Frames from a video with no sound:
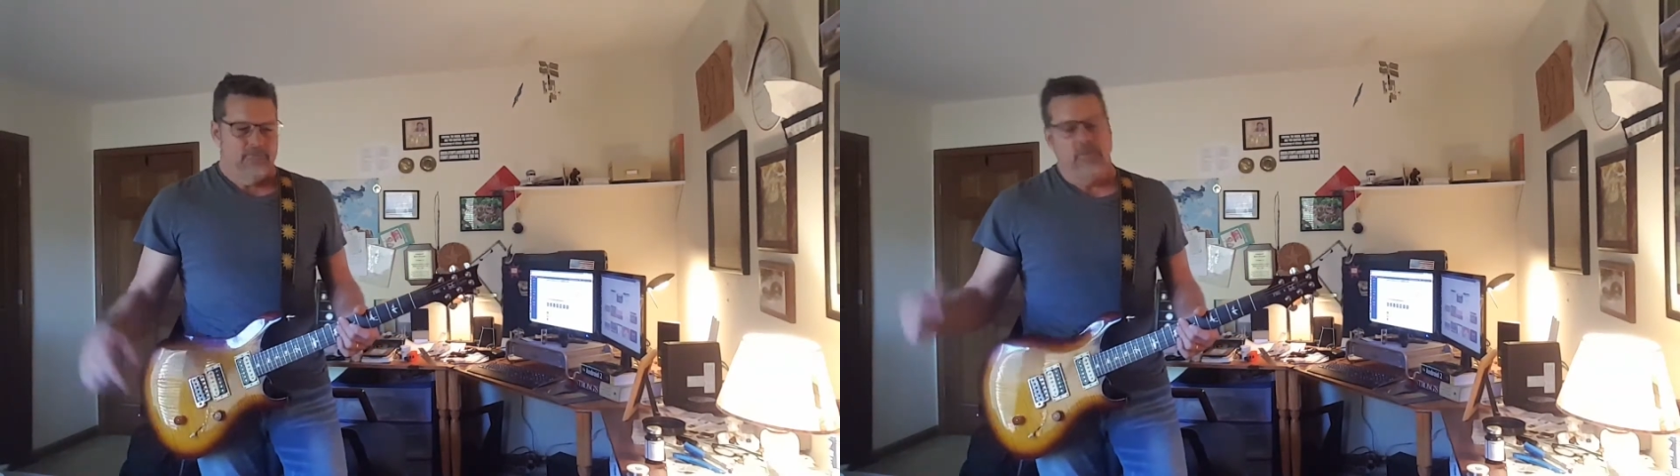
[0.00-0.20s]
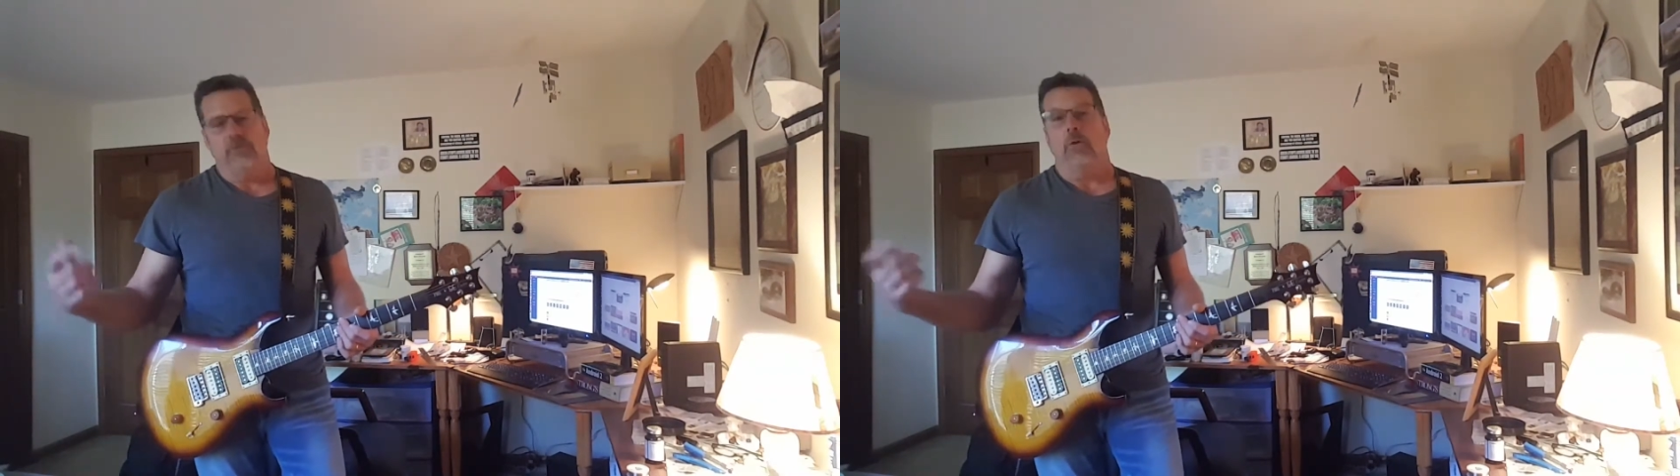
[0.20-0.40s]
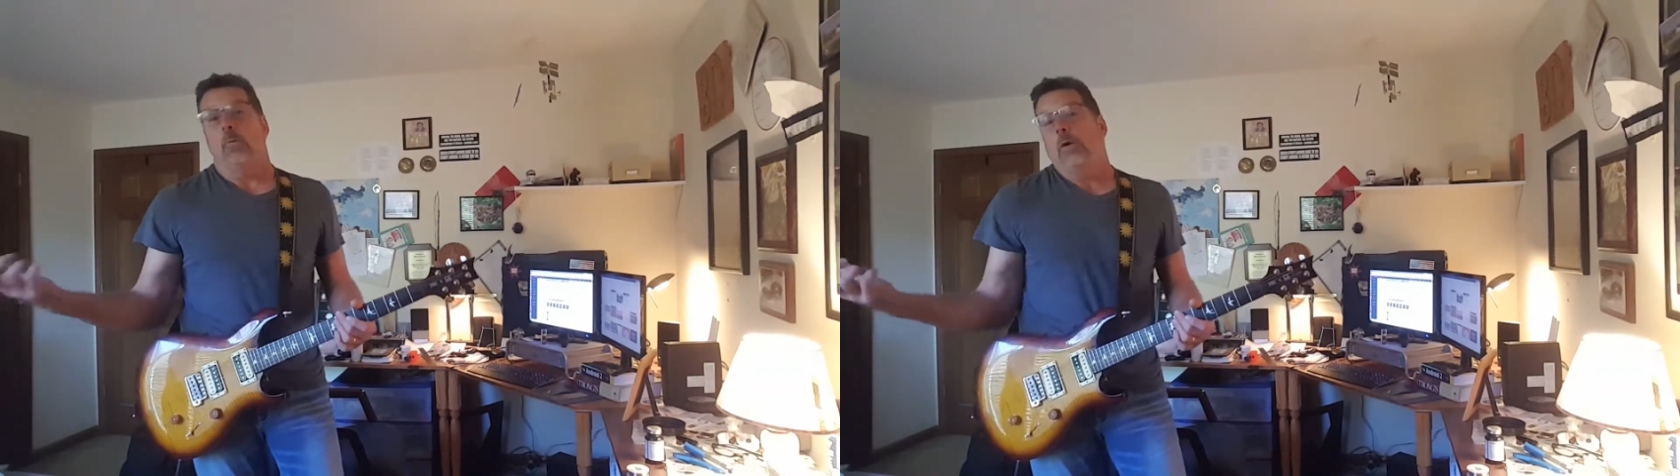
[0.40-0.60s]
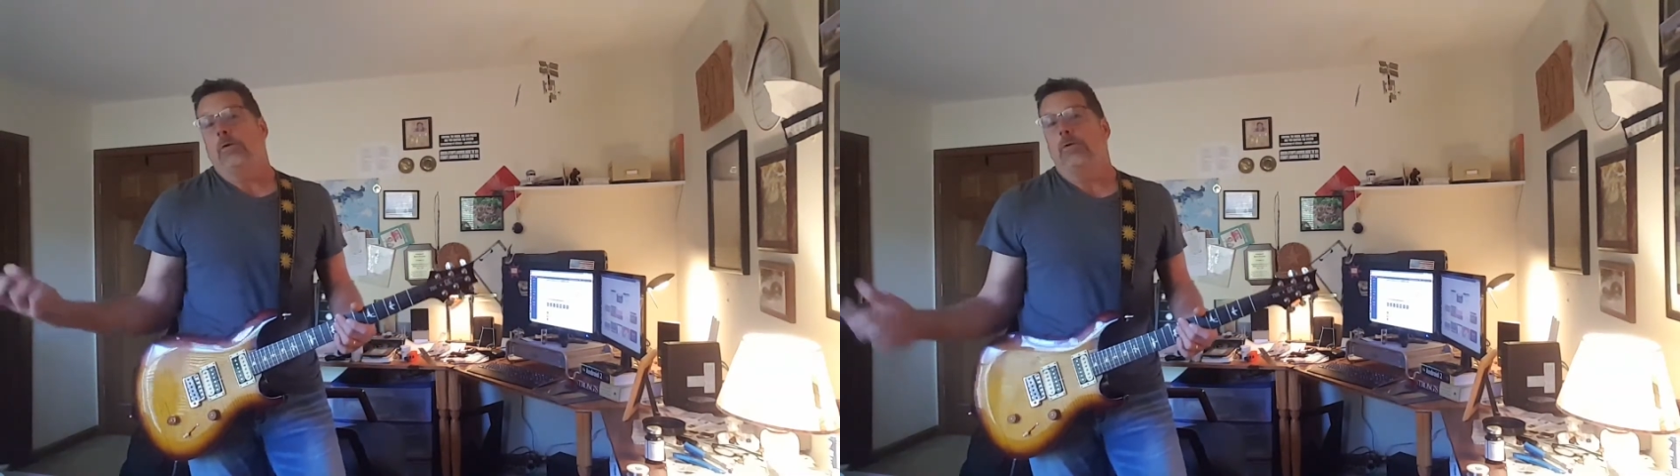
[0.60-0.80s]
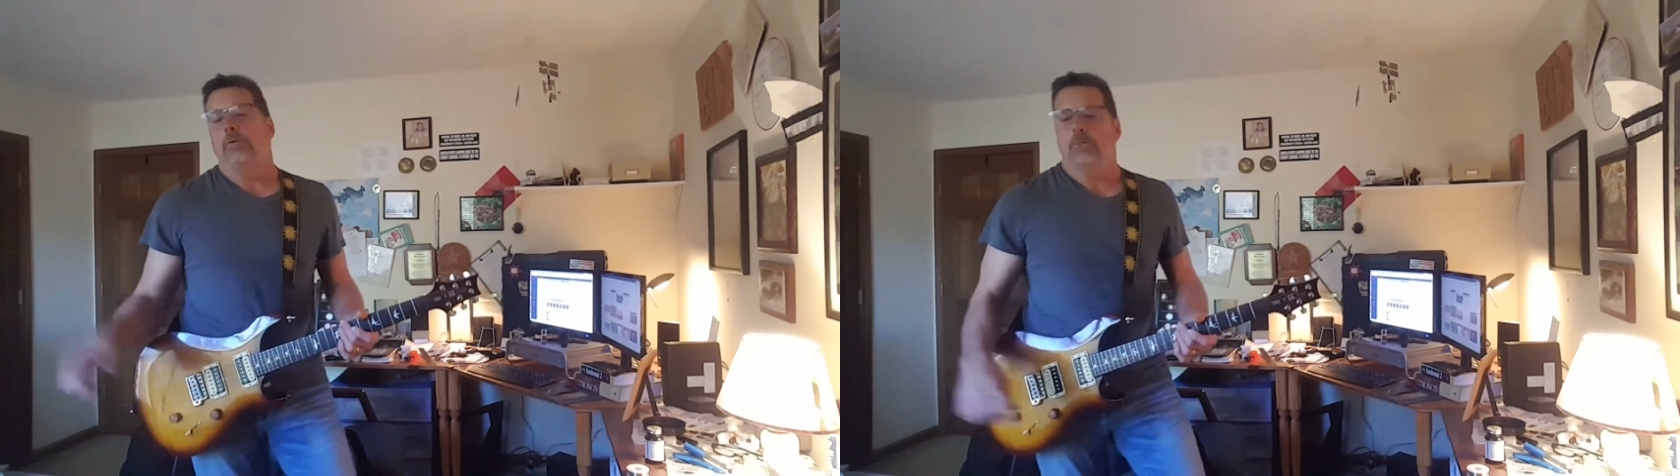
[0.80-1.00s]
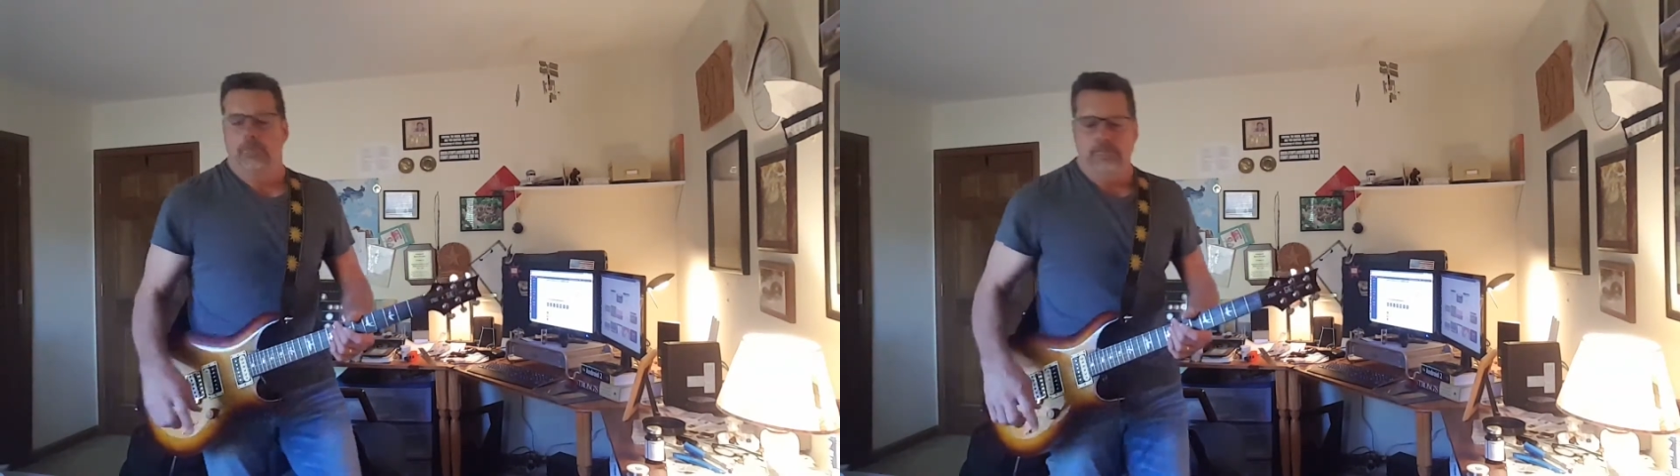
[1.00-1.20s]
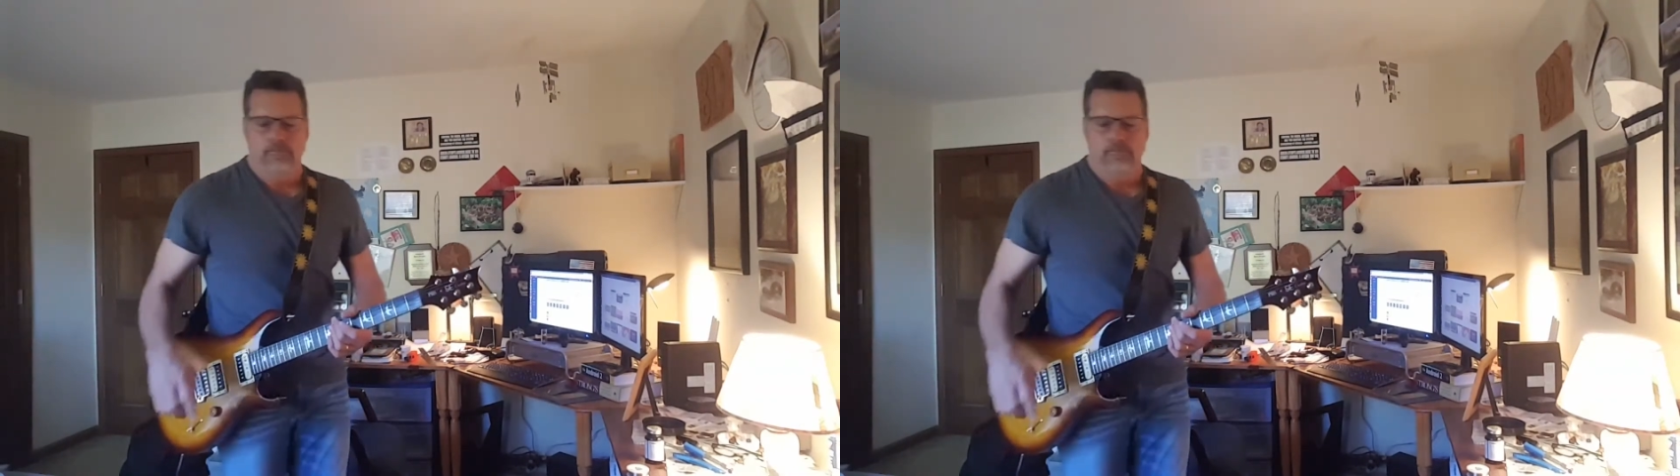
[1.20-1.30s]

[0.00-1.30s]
necessarily want to do.